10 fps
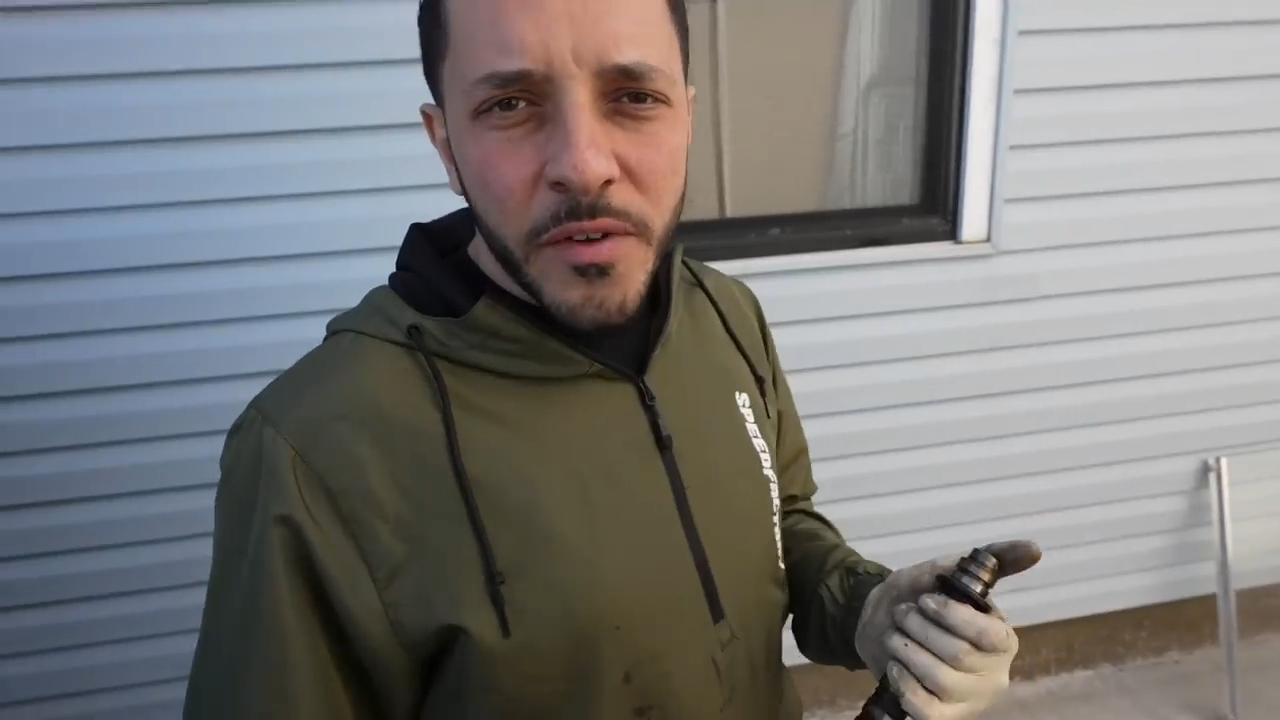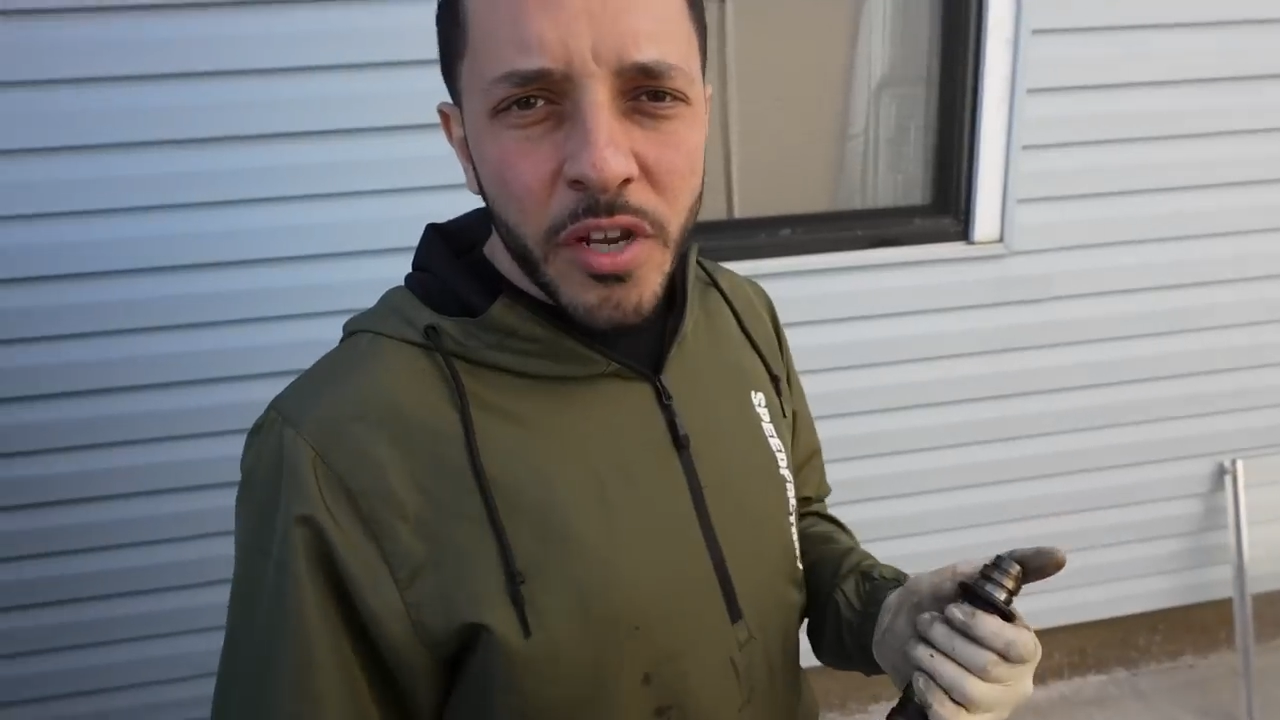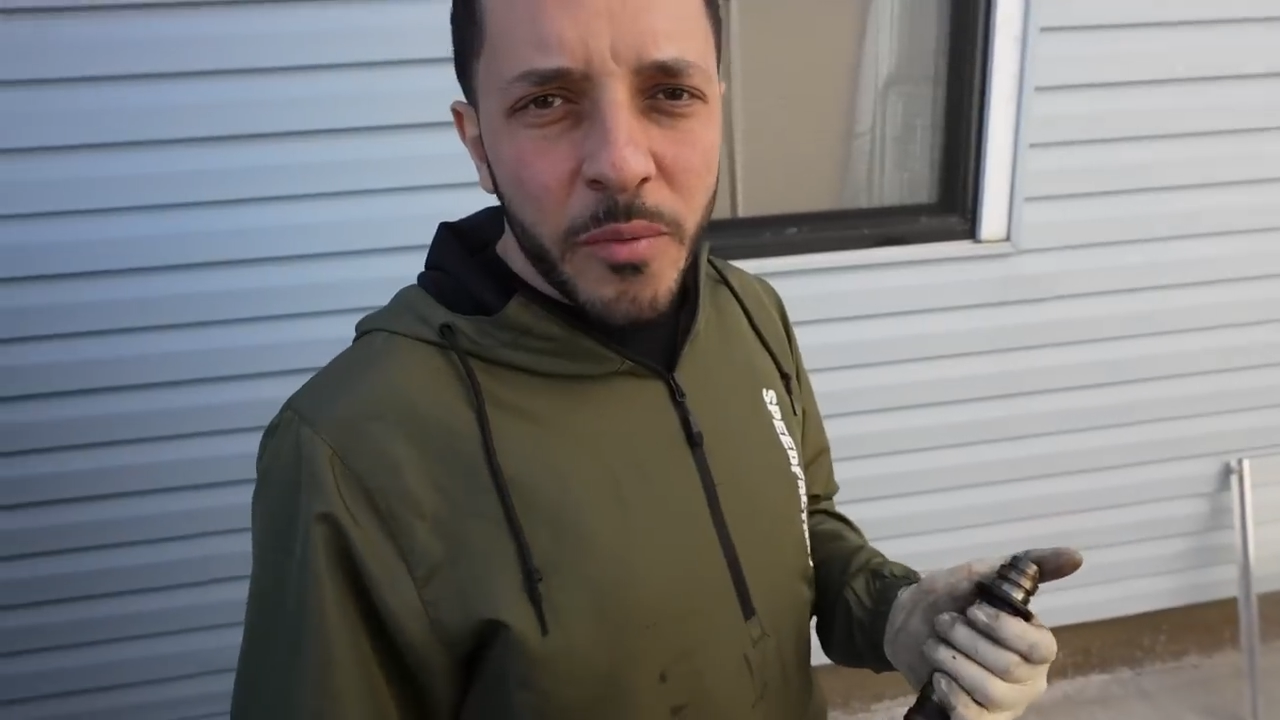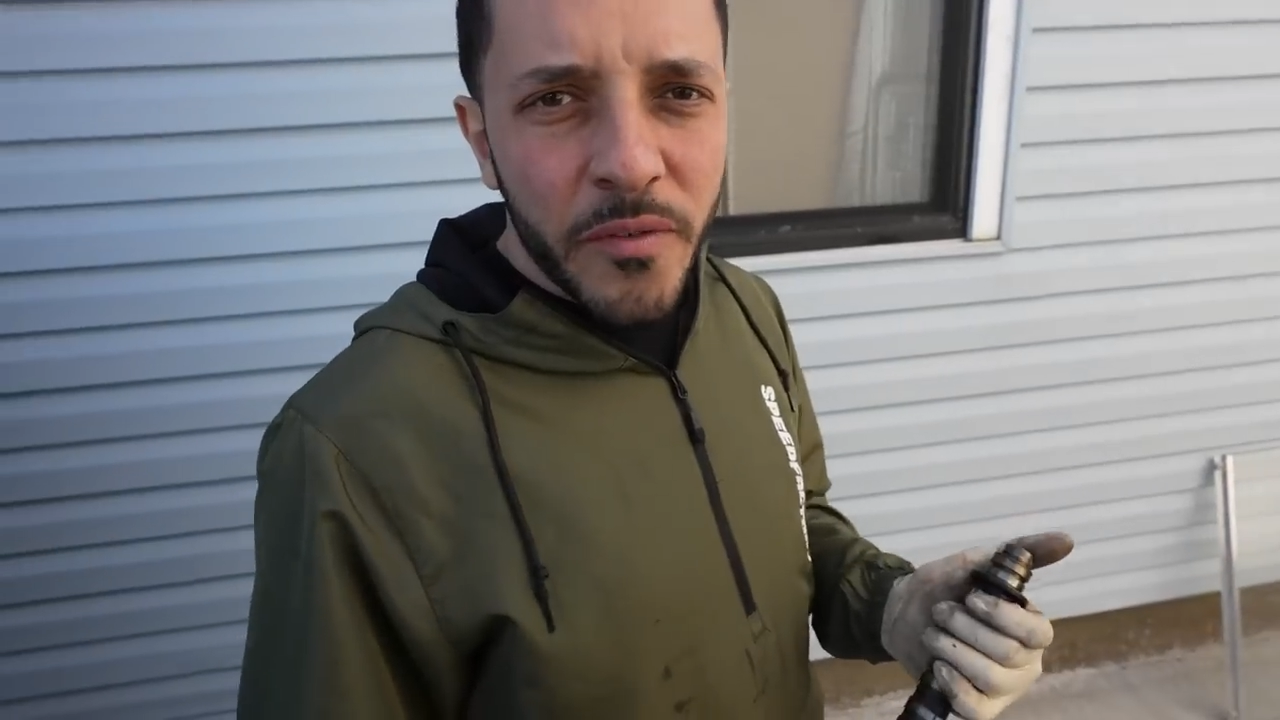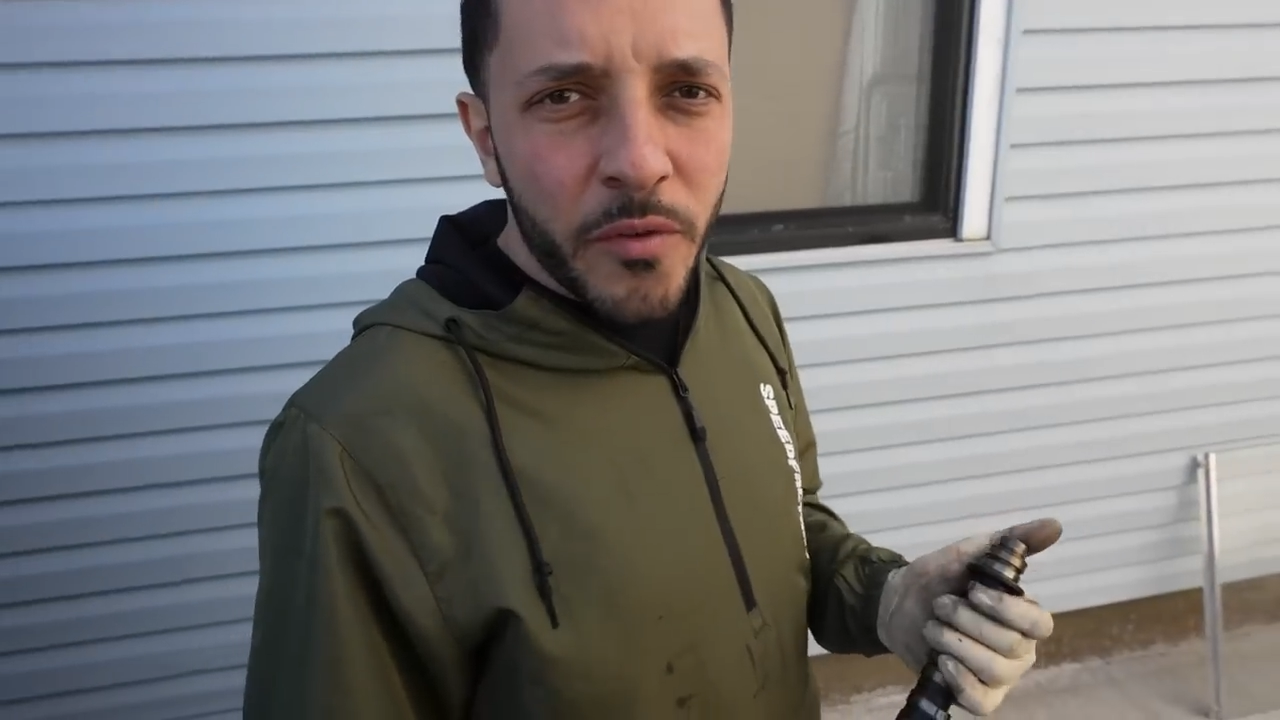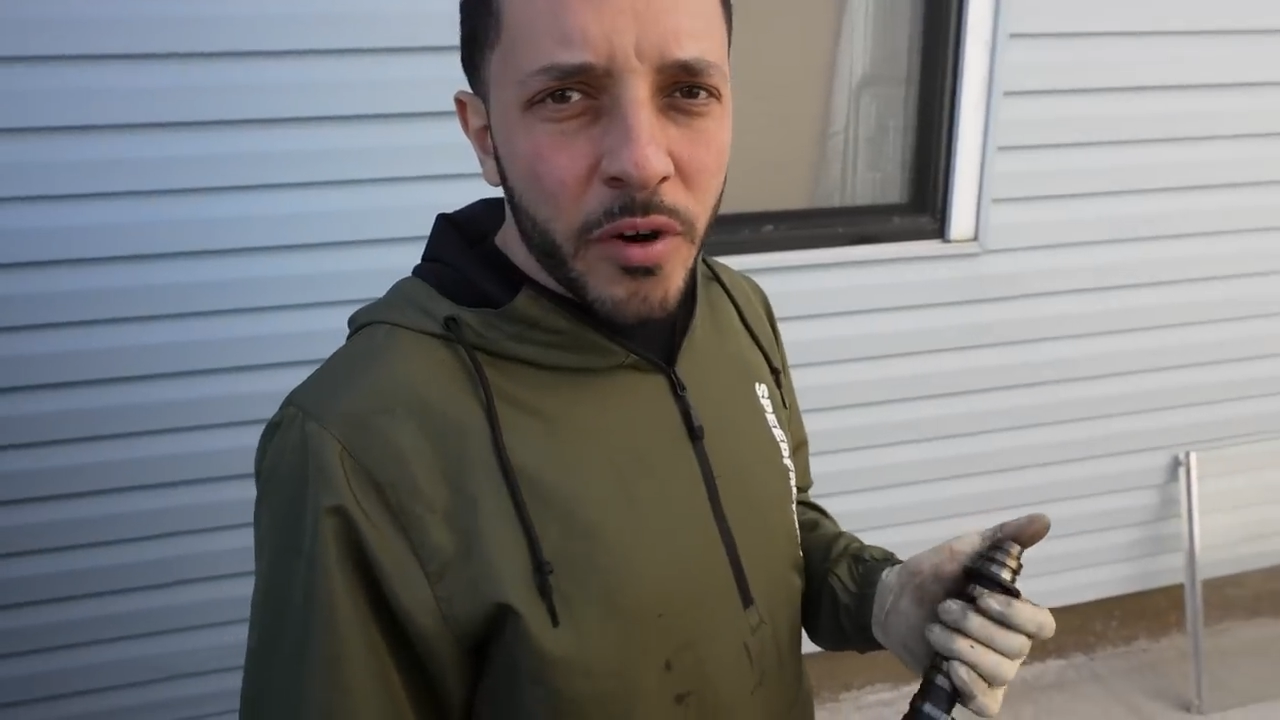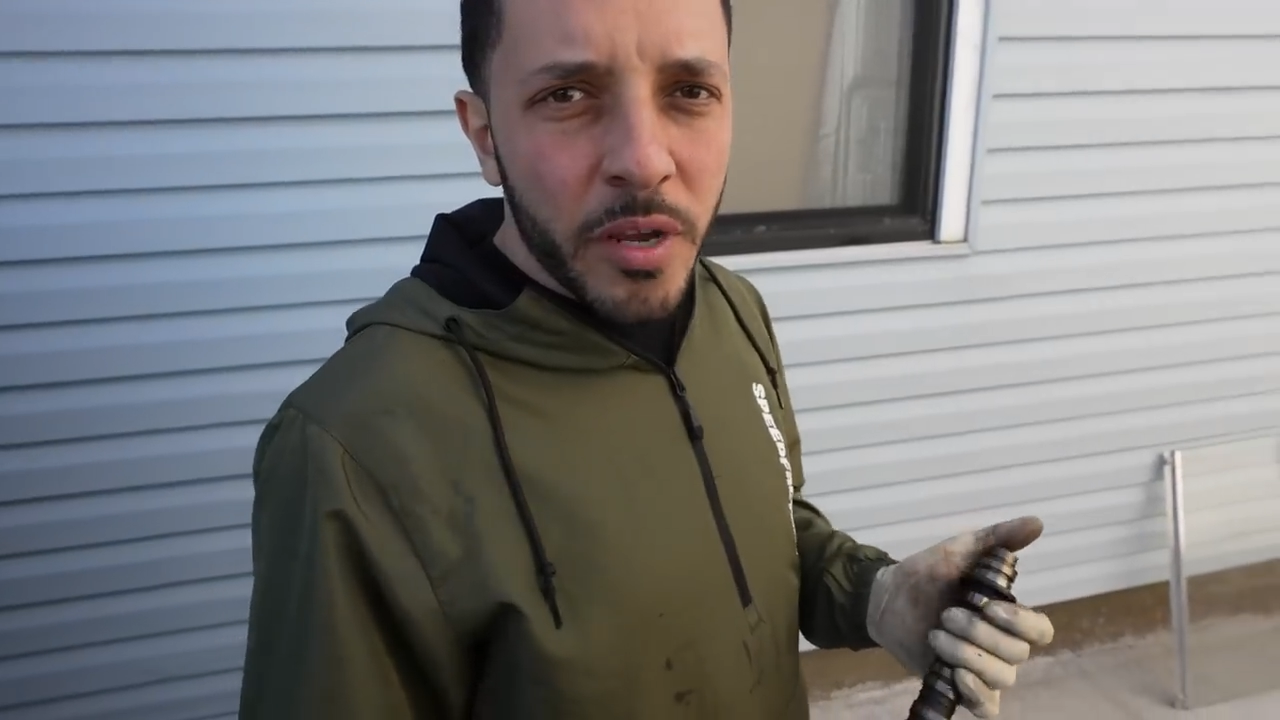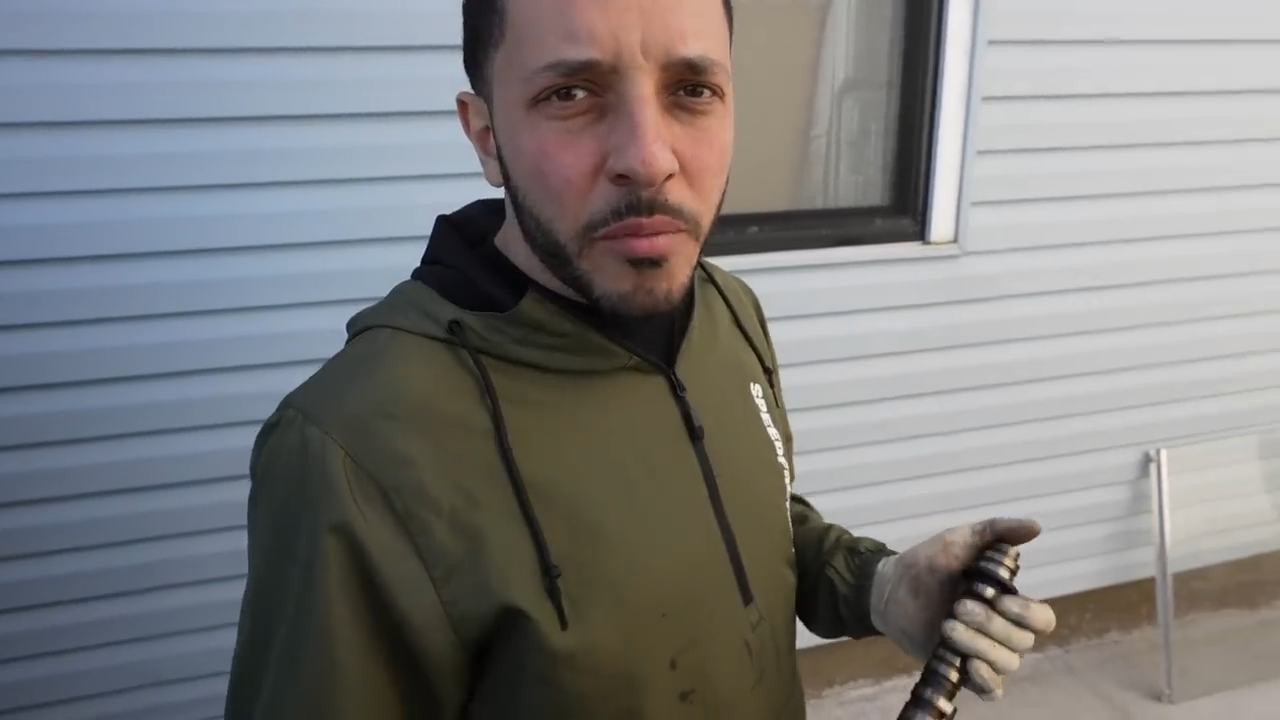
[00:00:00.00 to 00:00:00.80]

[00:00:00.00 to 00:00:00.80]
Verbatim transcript: video before,